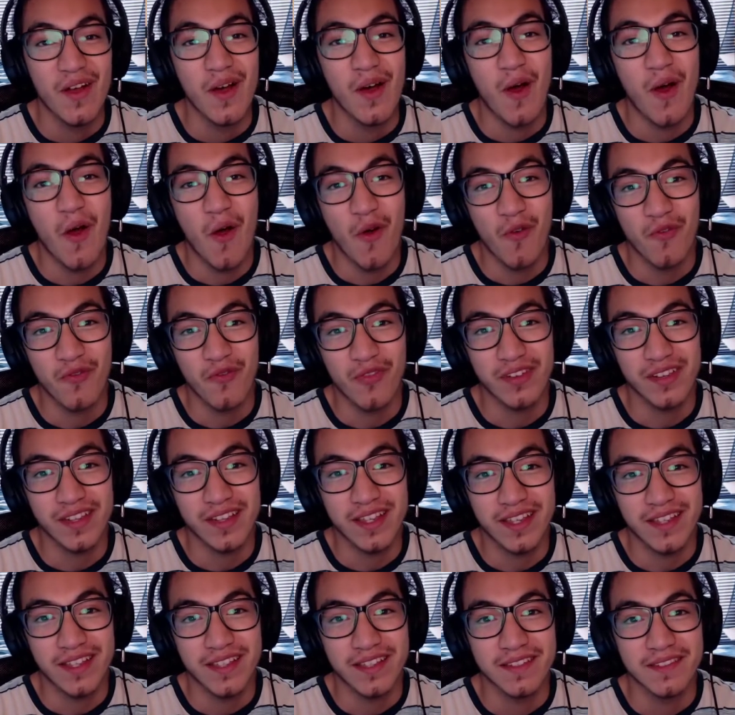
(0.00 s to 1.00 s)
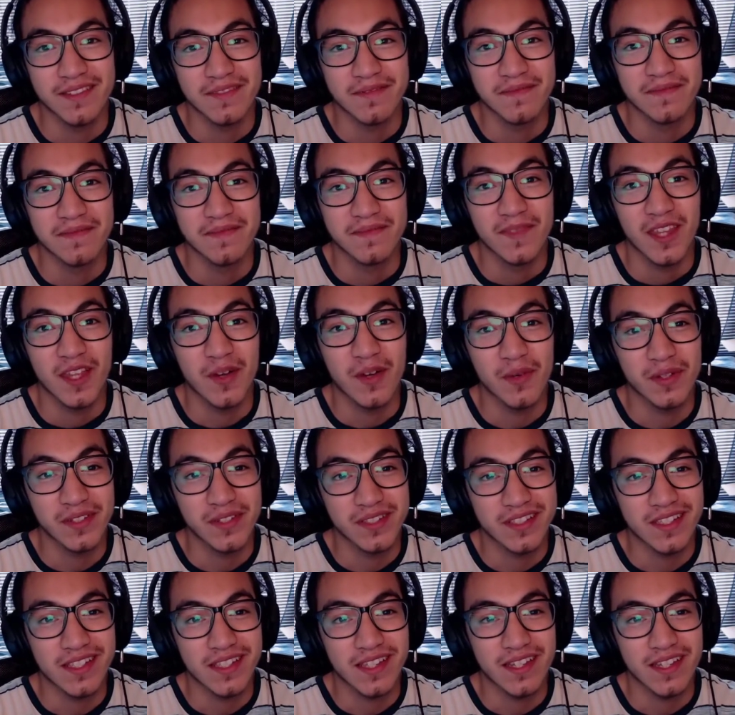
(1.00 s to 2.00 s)
Hopefully, we'll
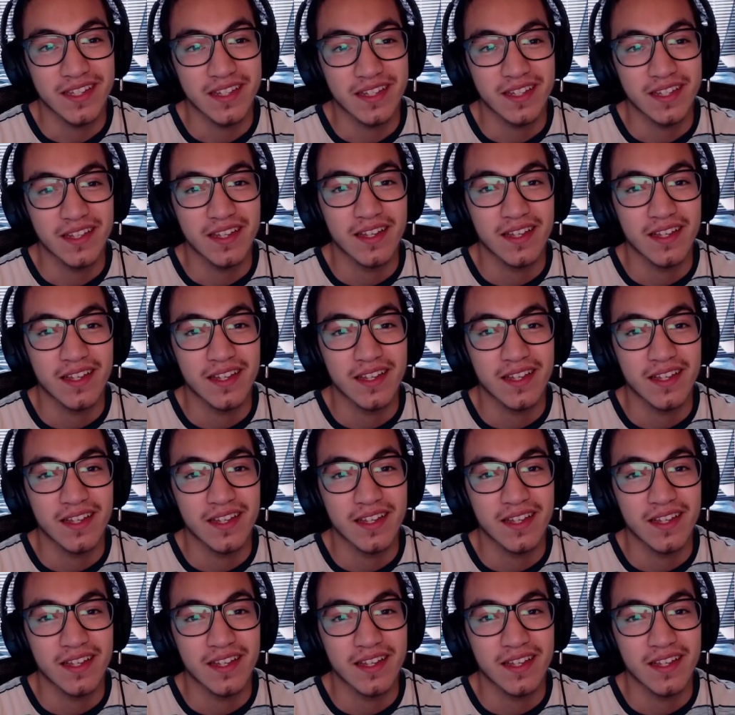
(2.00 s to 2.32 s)
see.